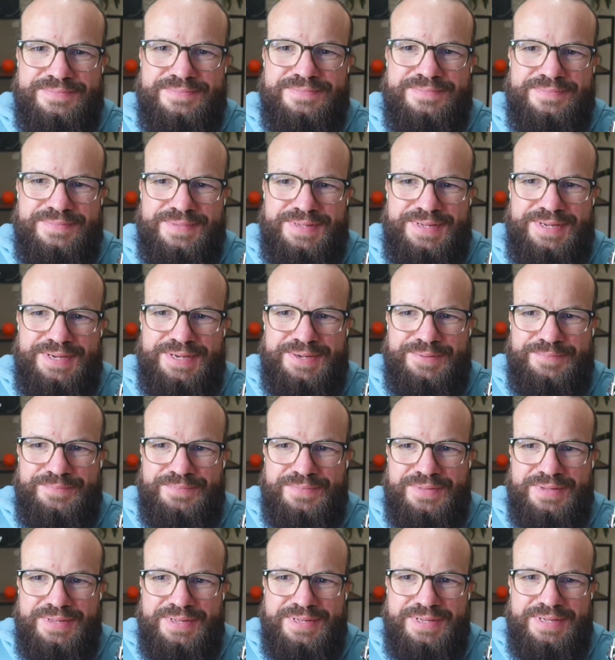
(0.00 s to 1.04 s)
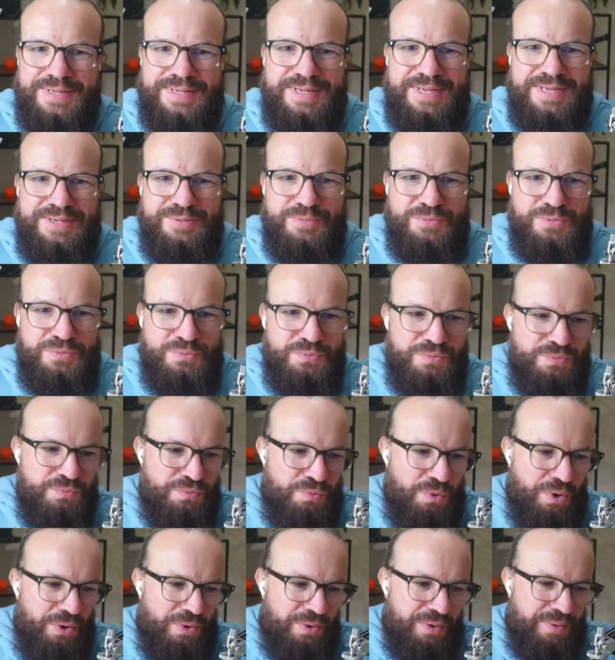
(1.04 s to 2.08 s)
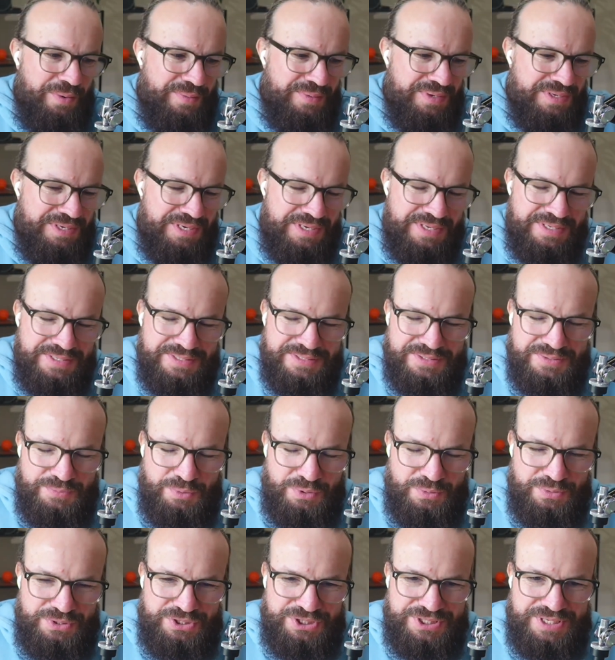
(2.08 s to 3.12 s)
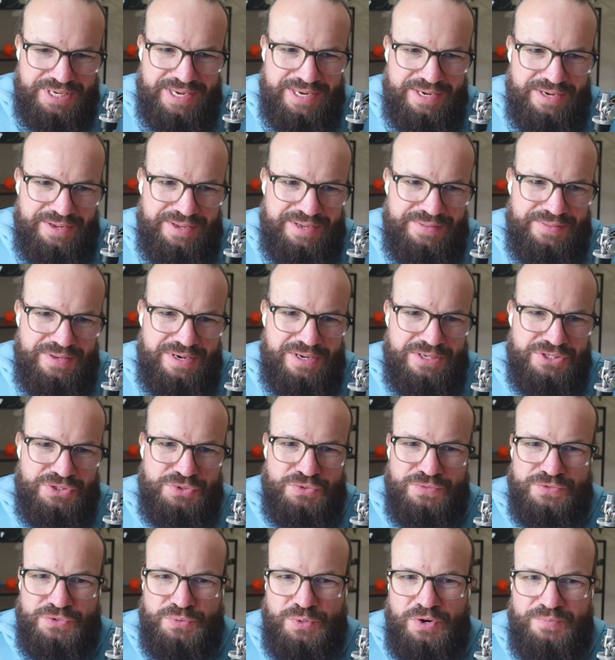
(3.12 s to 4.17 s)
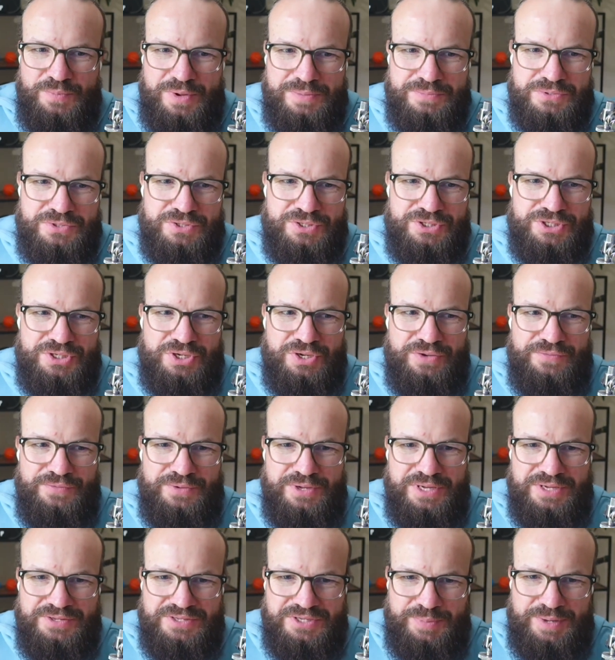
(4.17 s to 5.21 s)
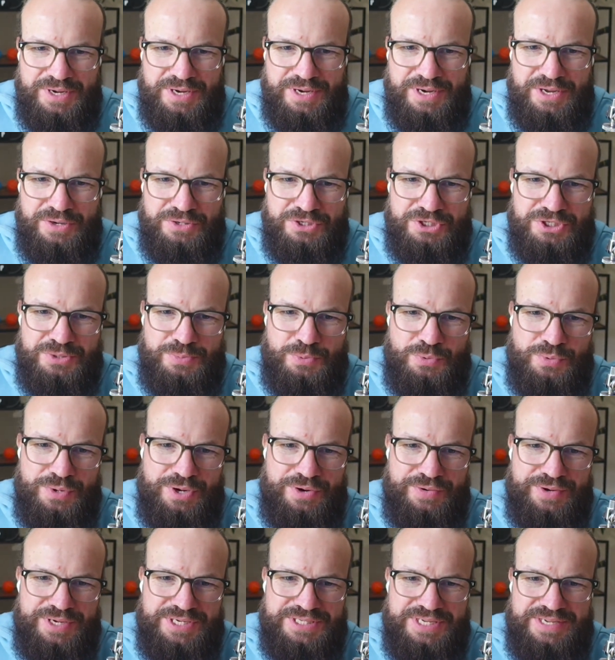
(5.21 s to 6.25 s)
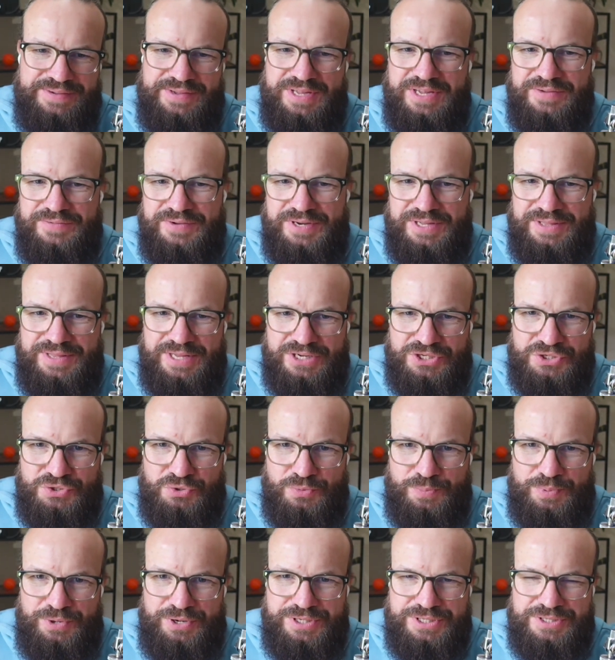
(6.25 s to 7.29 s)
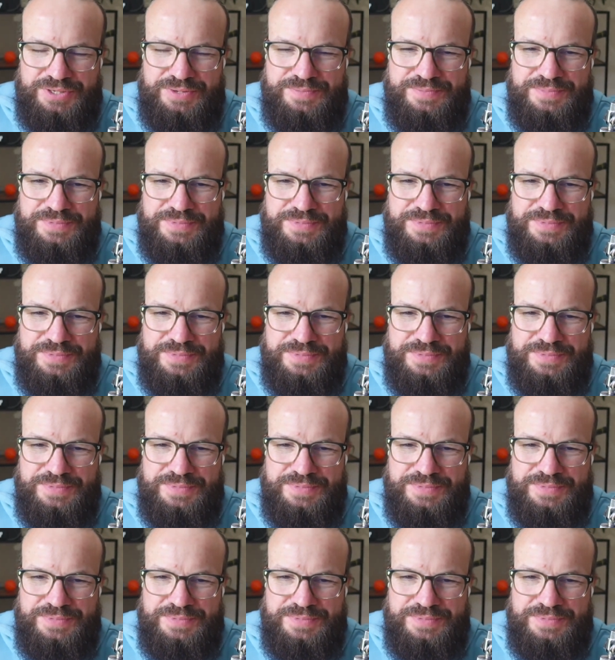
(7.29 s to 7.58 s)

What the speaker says: Yeah. What would you say in the last sort of 12 months or so? Has it been a noticeable increase even in that short period of time?